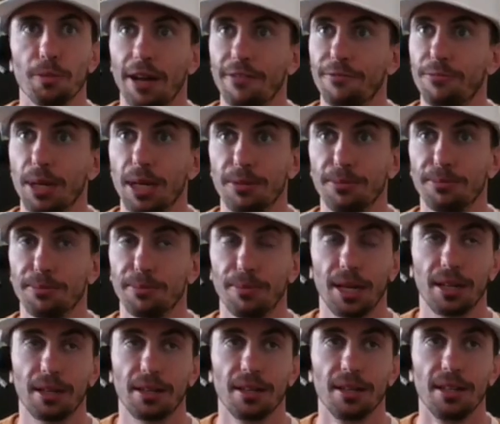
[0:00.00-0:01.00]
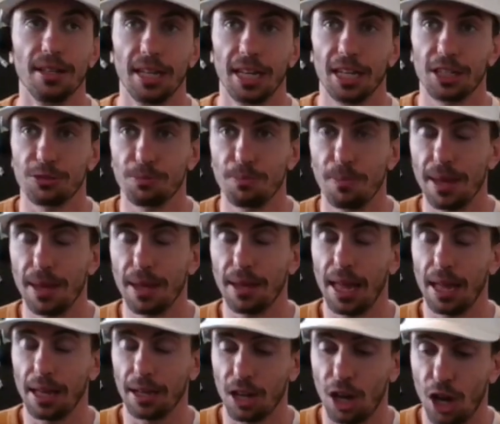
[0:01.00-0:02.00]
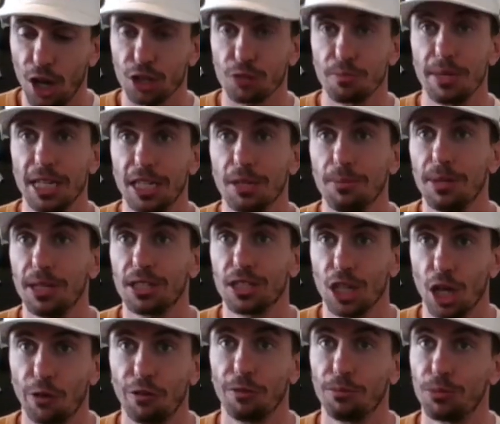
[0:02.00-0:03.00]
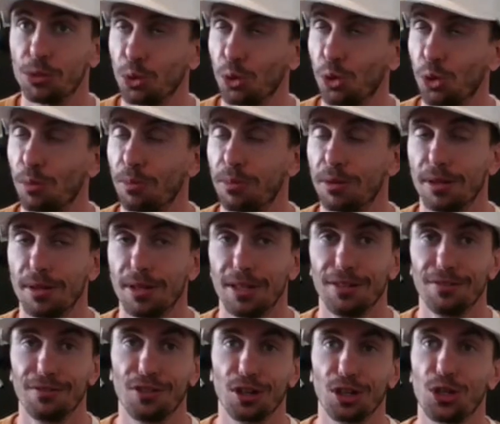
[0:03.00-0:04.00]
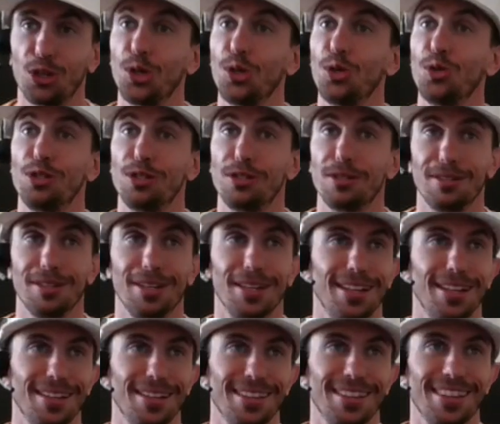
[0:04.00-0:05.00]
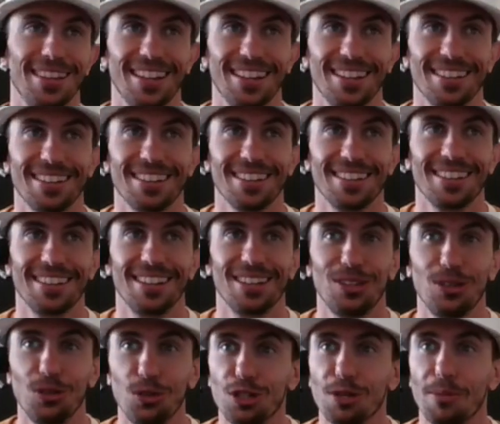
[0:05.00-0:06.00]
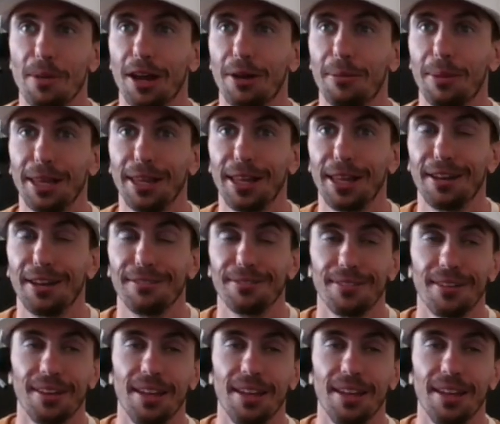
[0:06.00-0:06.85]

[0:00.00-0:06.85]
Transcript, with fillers: I've been like, it's me, caused me to be self-absorbed for a huge, like a huge amount of my life.